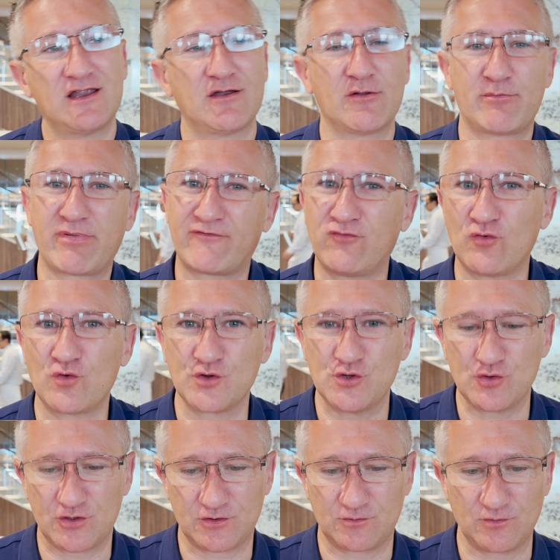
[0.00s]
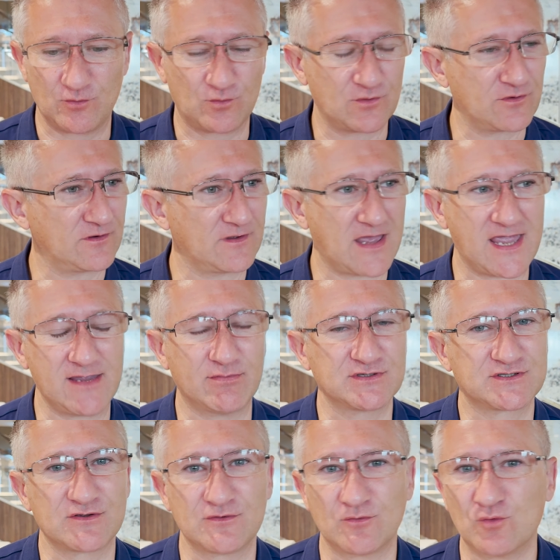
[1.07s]
Before you were able to
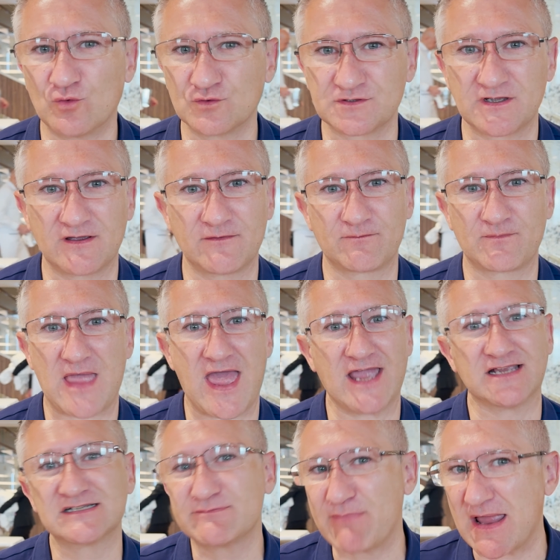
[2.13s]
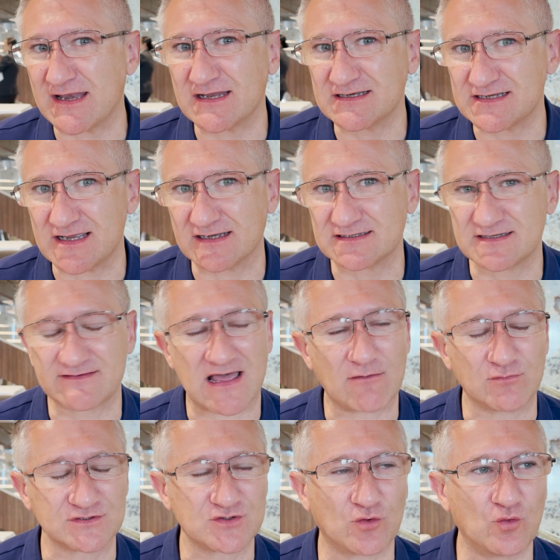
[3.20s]
order eggs Benedict, that
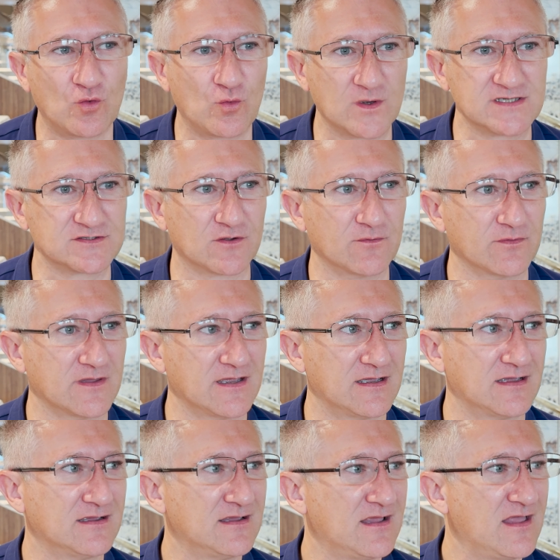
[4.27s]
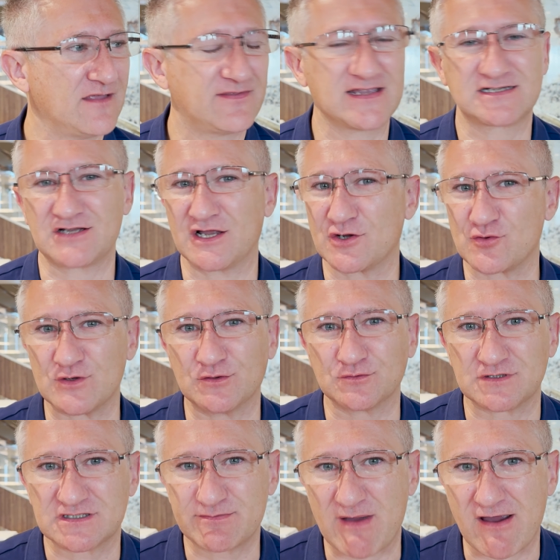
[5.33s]
was always on there. Things like grilled
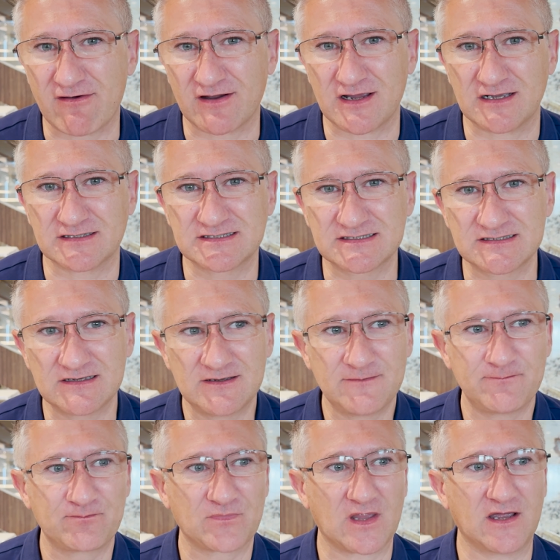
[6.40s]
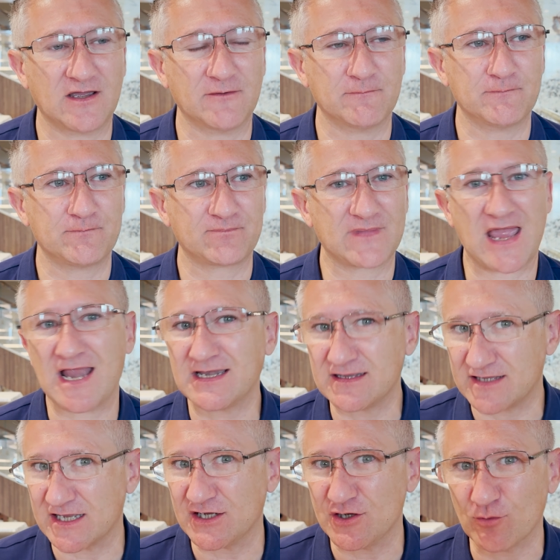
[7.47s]
asparagus,
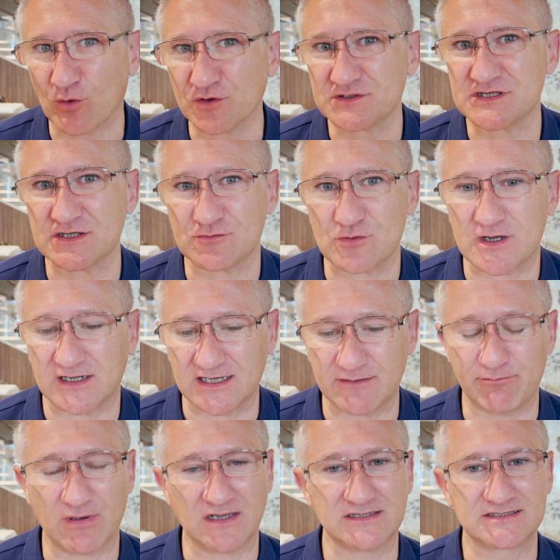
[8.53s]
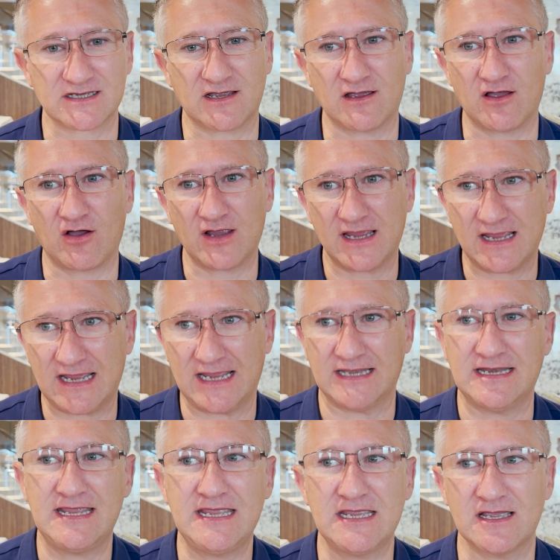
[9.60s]
anything you wanted really, but in
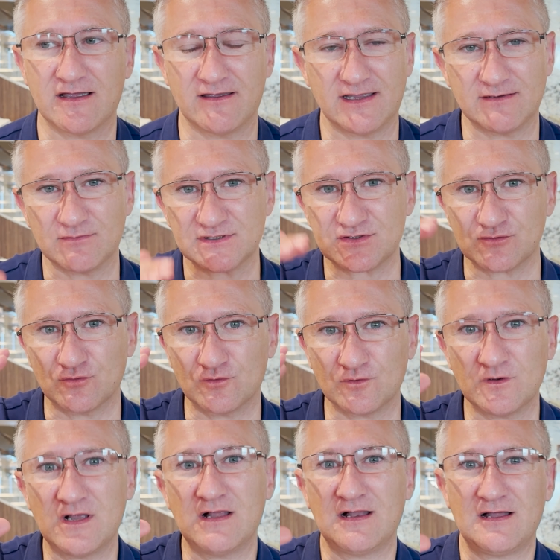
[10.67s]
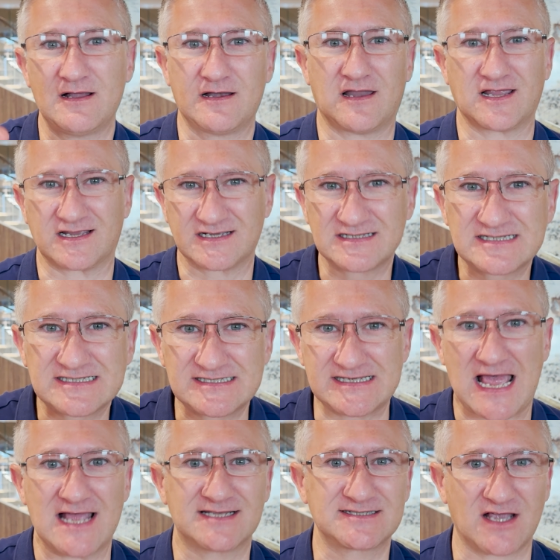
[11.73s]
here it was all like
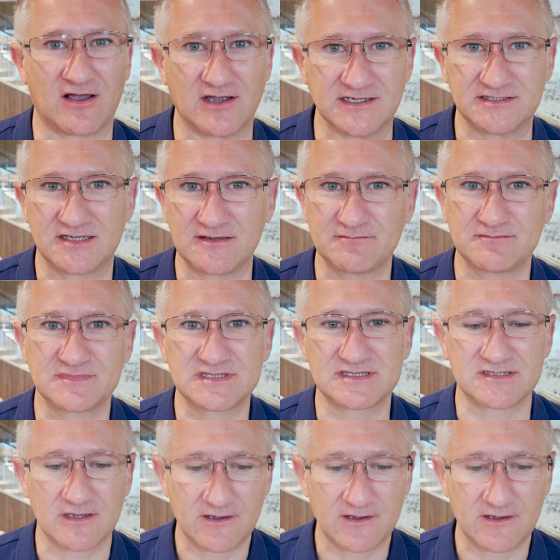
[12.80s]
set items,